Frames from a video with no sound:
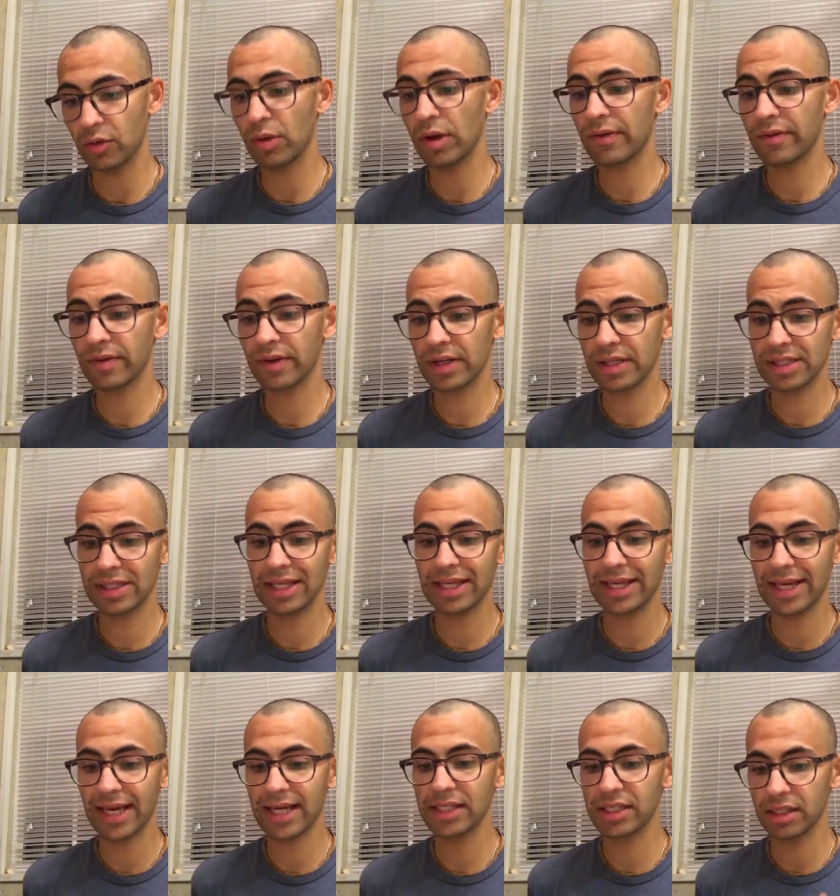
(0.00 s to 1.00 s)
Whoever is
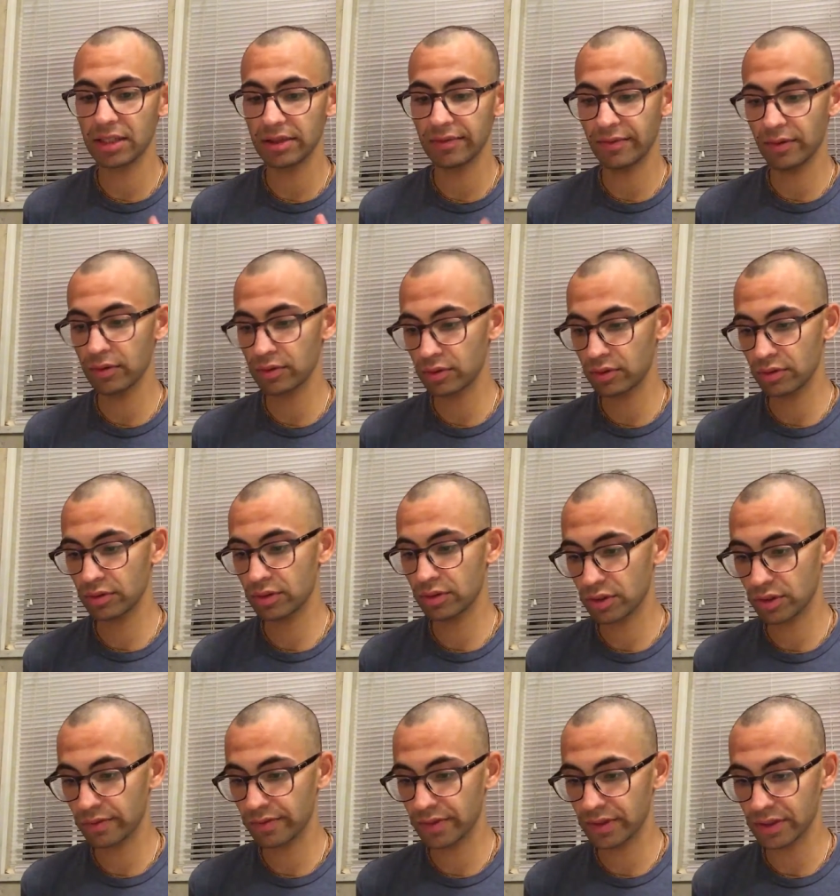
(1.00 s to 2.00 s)
engaged in devotional
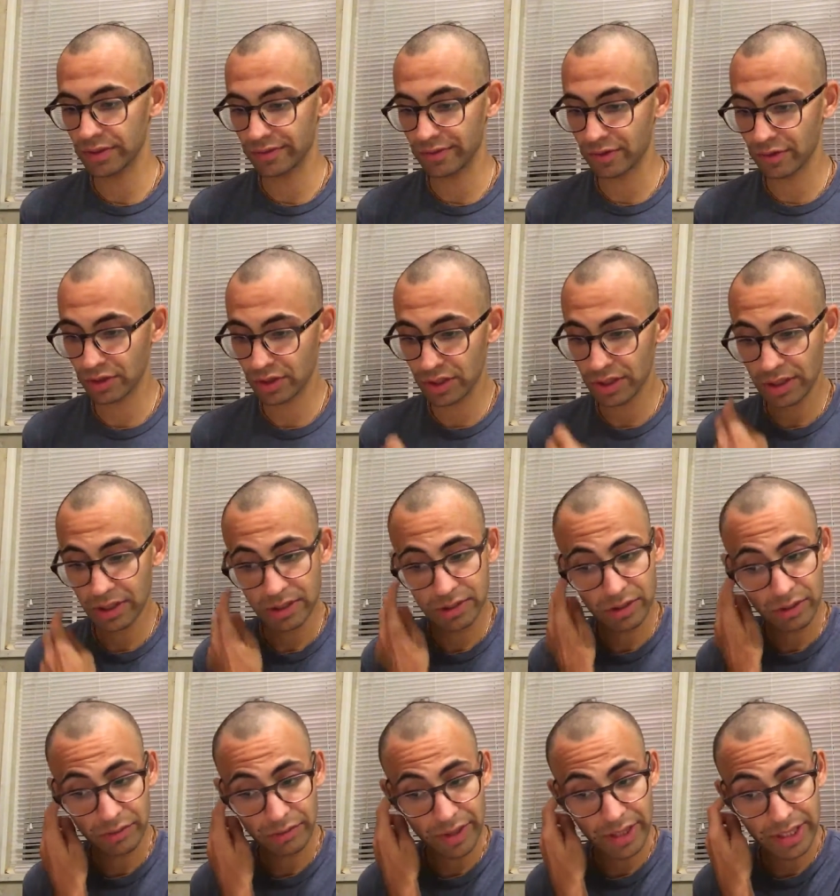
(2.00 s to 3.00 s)
service of Krishna
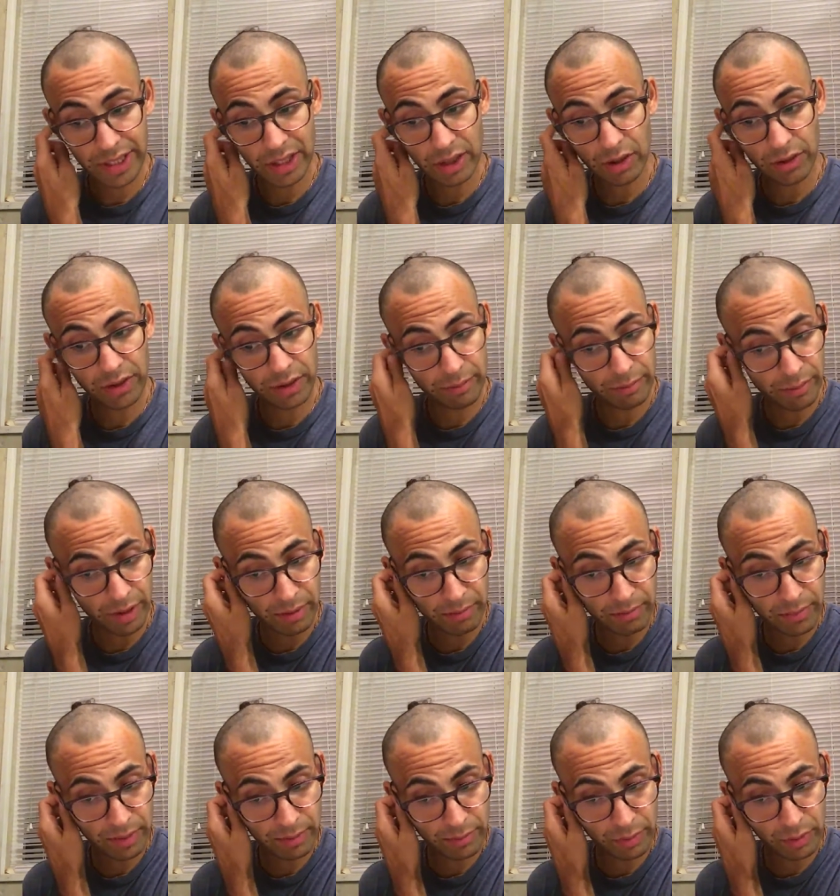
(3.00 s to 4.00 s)
is already on the
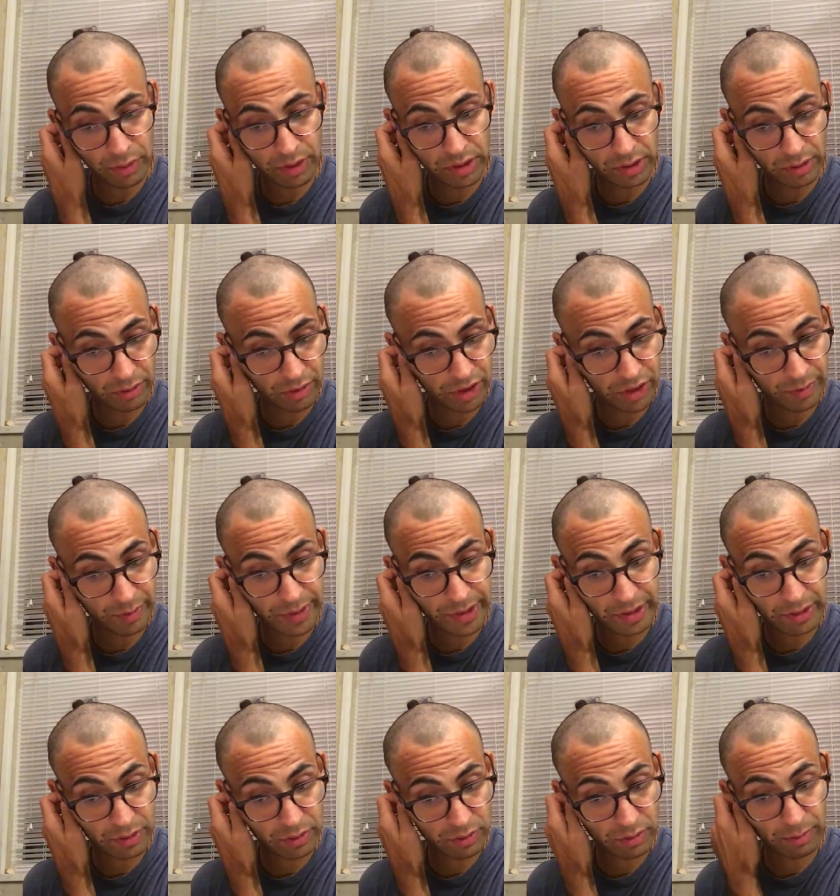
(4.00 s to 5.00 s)
Brahma Bhuta or
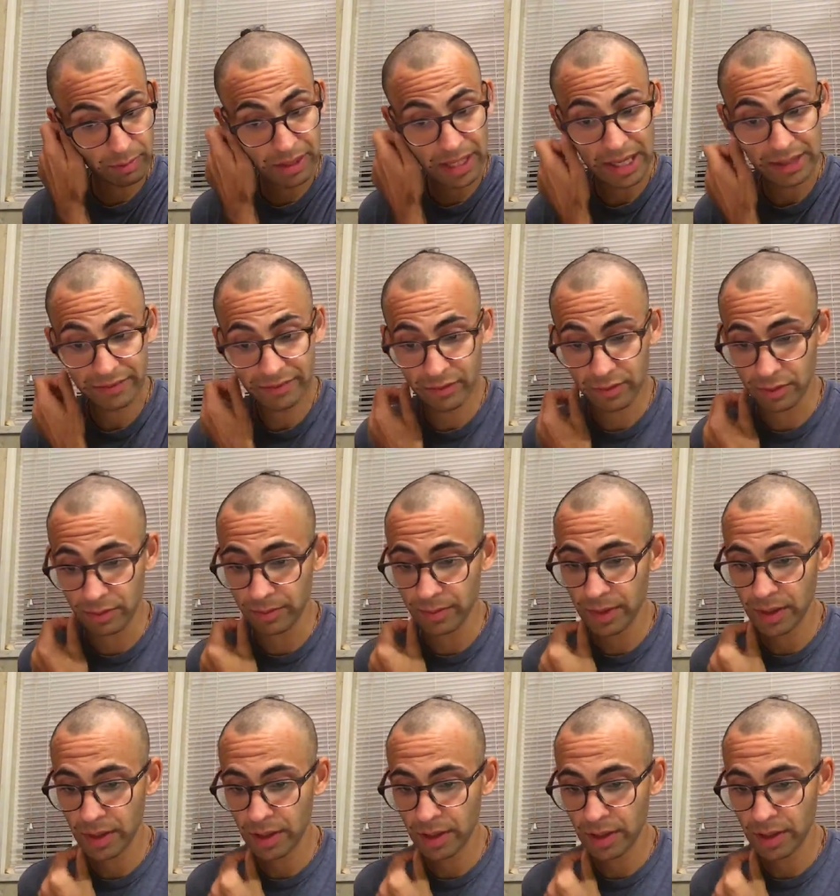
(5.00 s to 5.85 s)
spiritual platform.